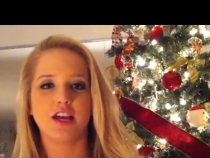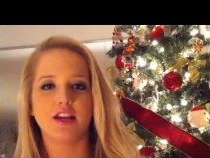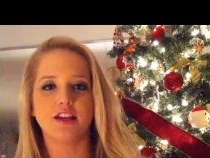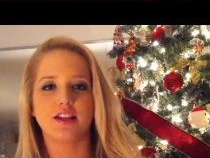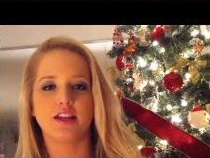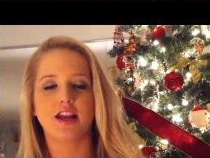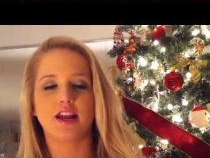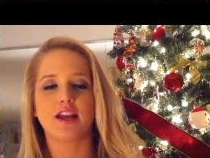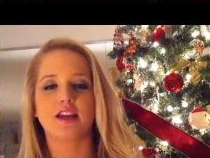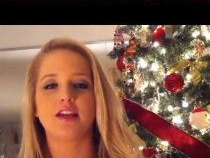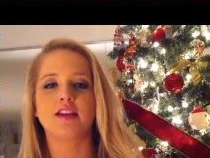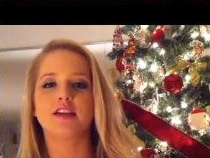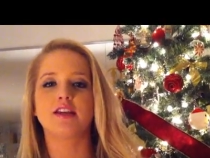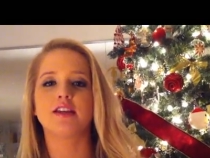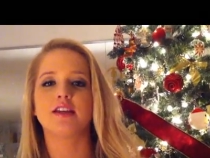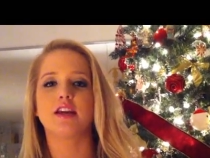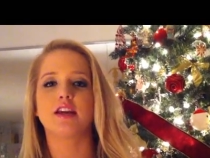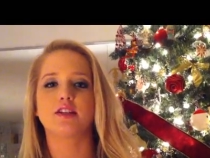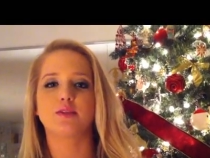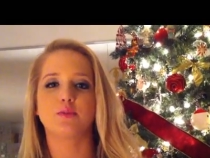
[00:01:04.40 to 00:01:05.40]
and that I can
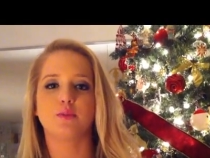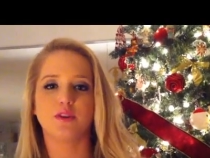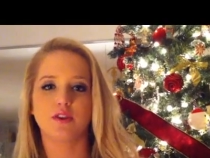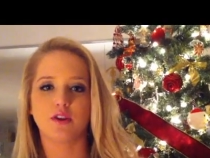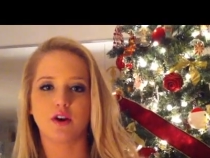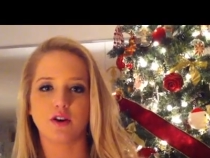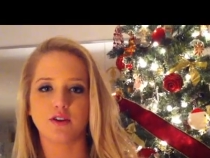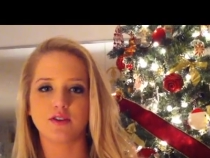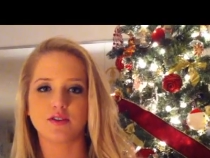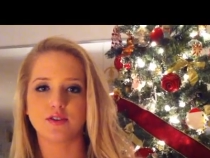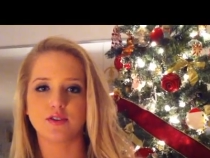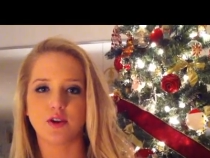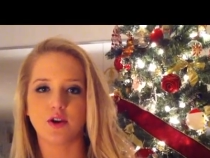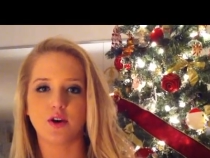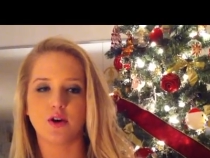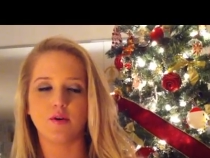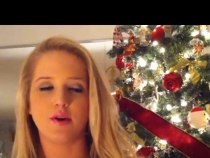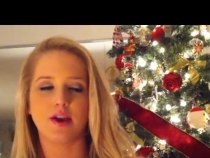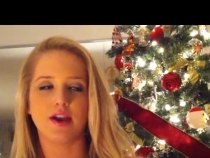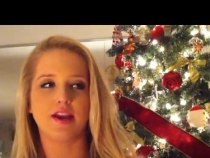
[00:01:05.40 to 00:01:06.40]
connect with
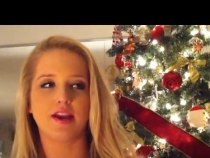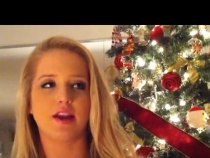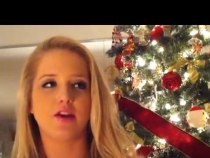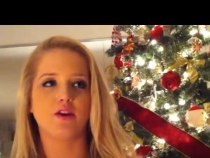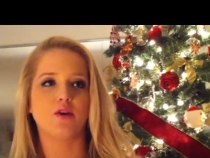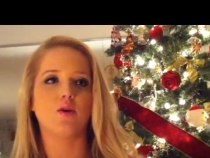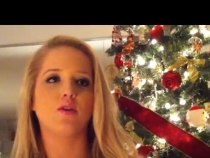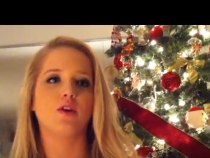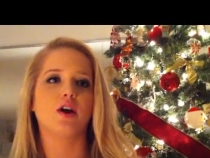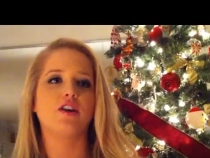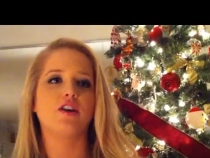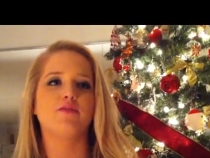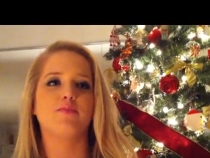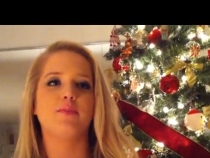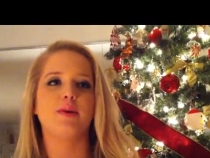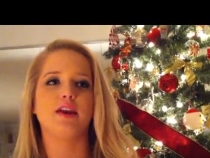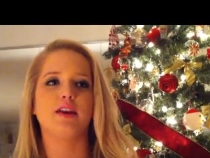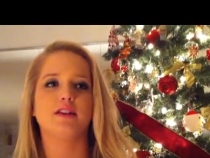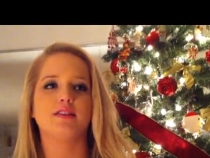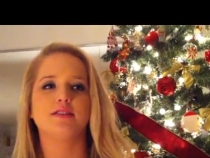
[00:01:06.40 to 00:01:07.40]
also. And I know a lot of
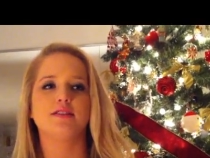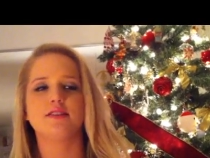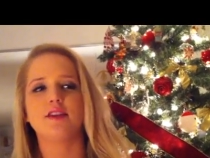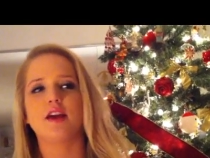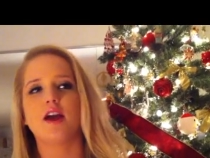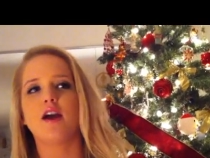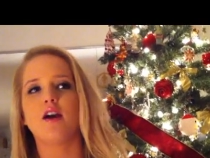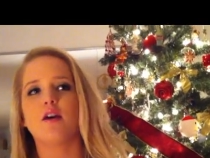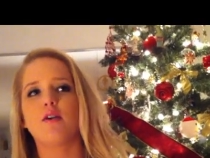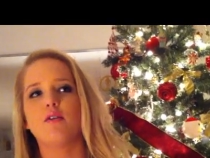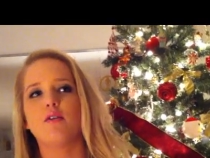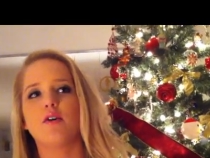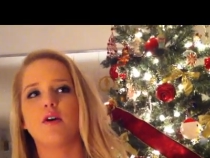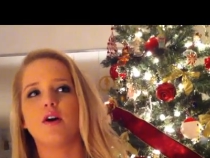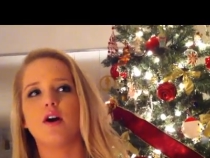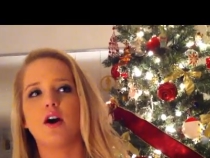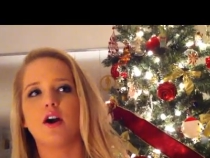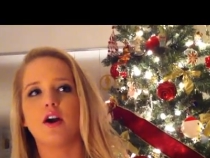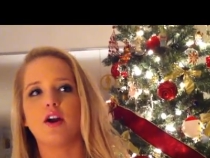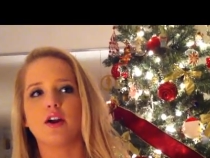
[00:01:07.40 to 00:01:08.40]
bands
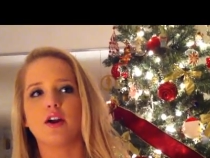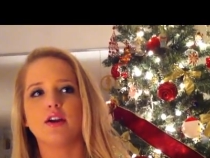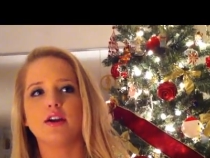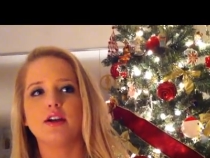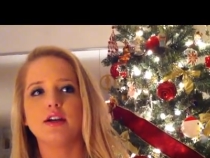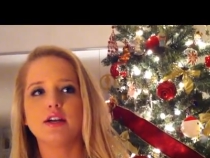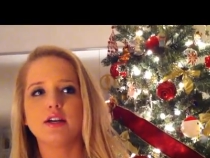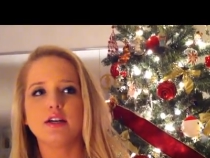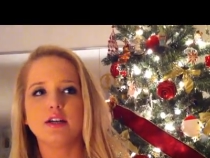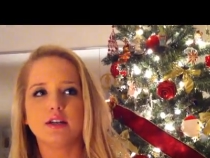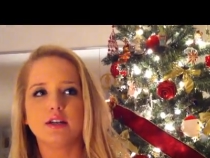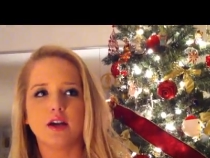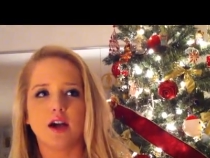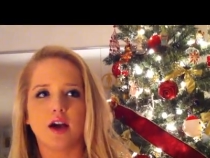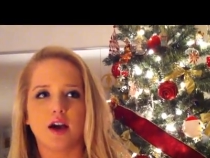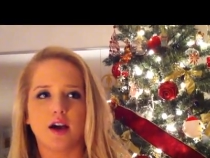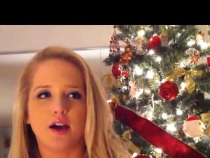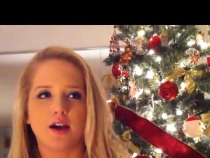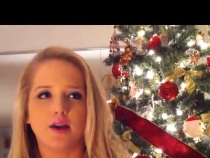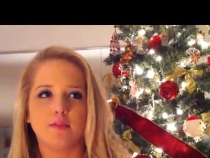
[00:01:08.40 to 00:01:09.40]
now are
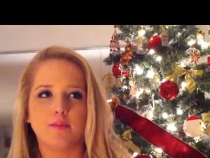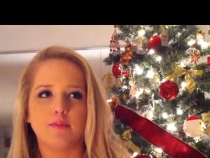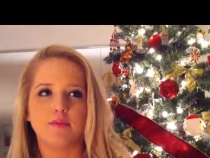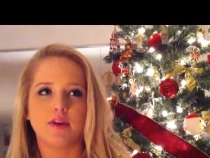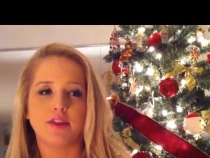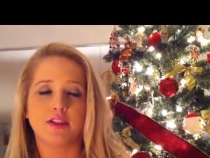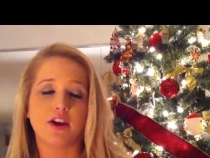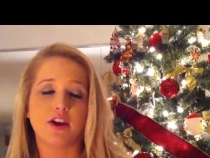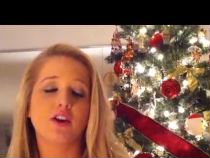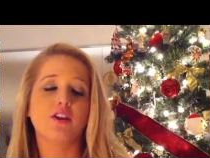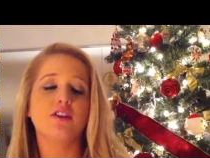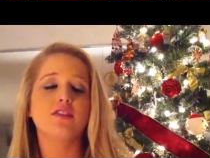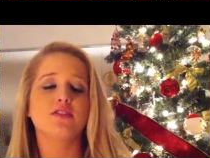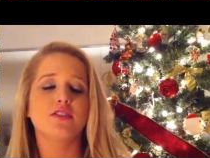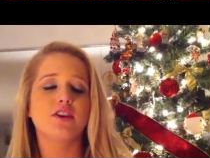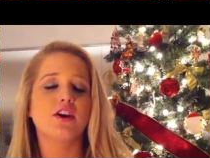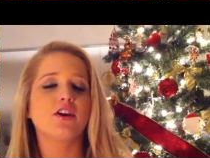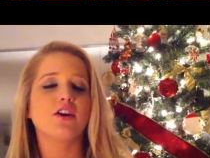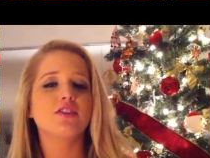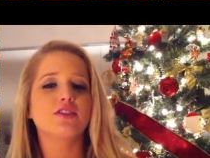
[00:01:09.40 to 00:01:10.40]
um, there.
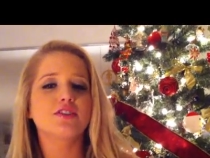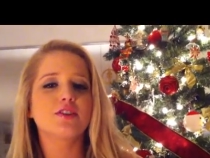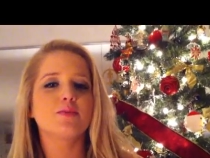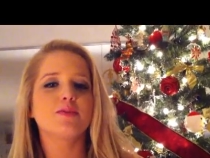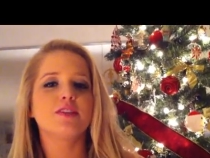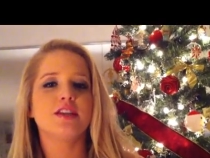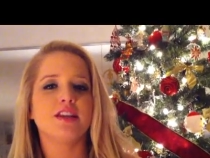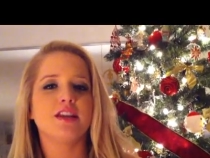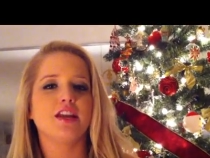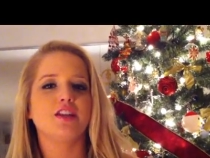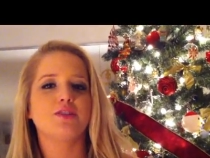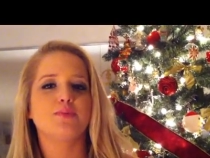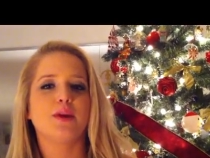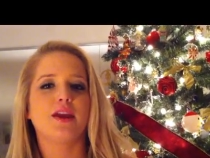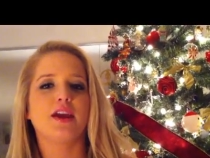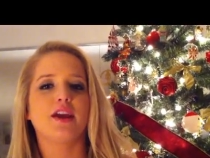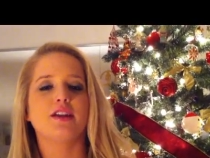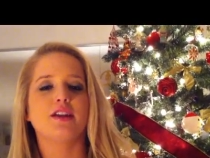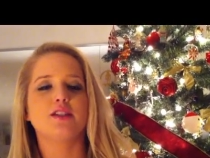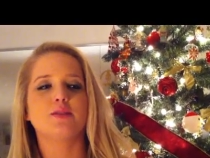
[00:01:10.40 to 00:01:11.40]
There are some teenage
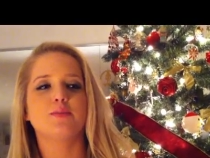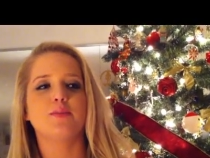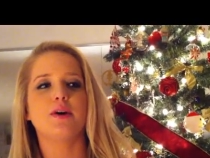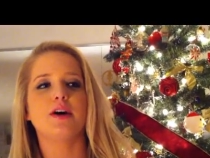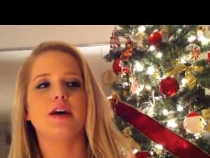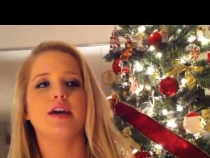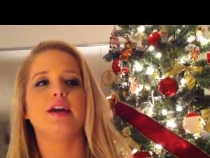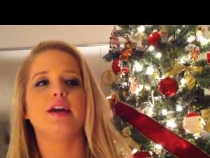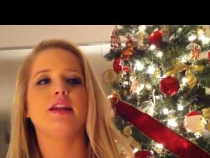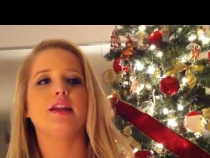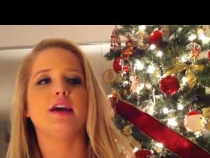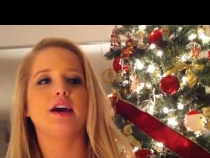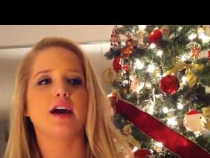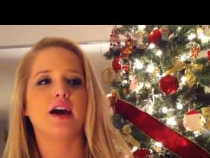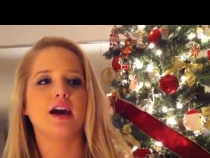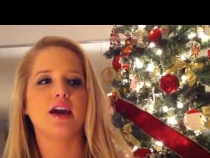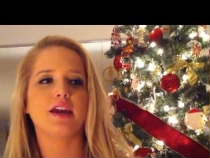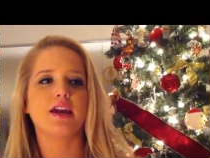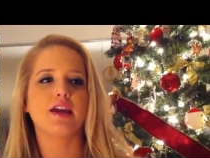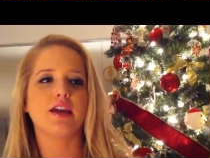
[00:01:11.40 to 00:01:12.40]
bands, but
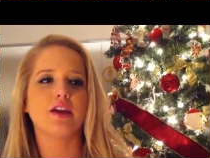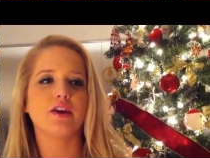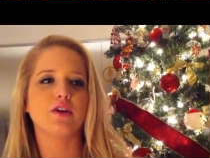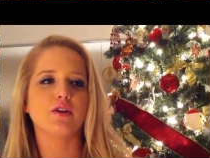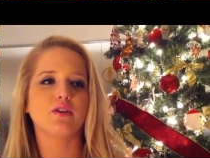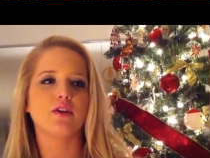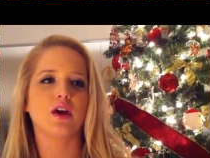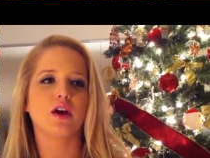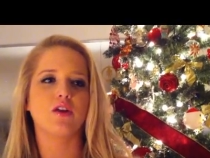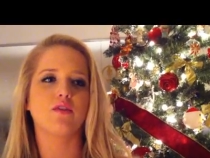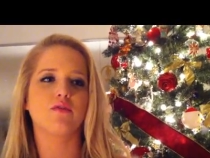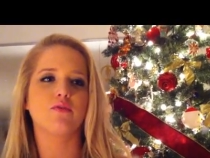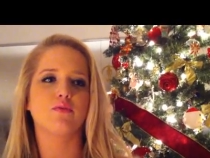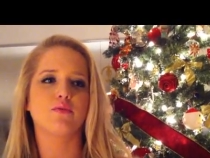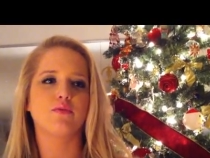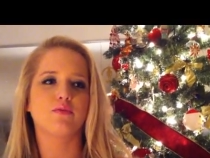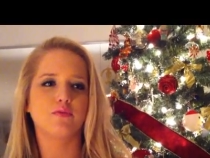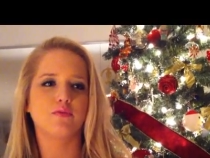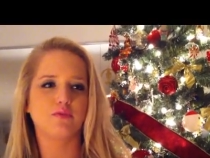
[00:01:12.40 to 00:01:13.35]
I hear a lot of